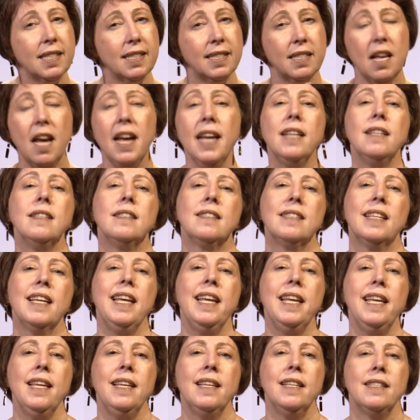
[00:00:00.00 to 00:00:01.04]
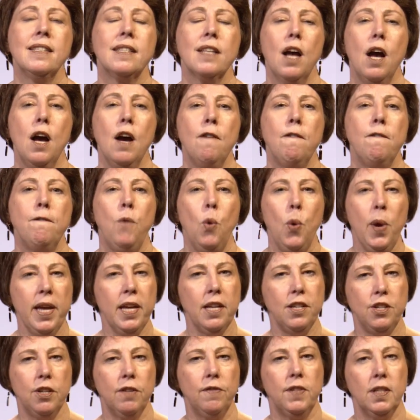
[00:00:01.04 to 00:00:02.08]
Science is a
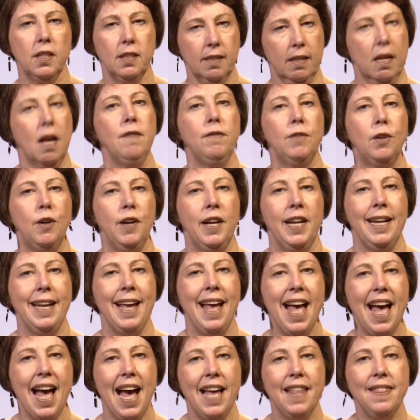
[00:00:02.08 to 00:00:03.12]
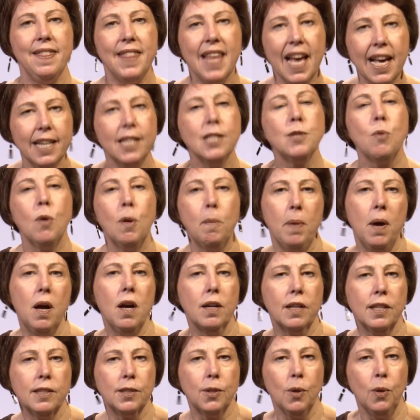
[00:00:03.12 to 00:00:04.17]
voyage of discovery, and that is what
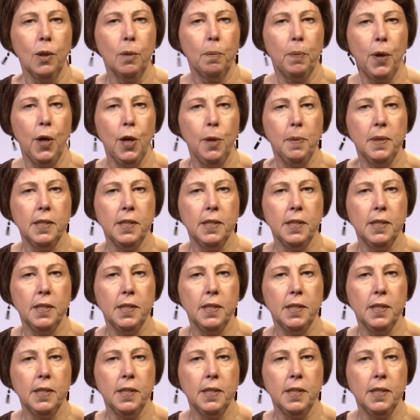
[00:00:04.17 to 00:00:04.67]
Parker Solar Probe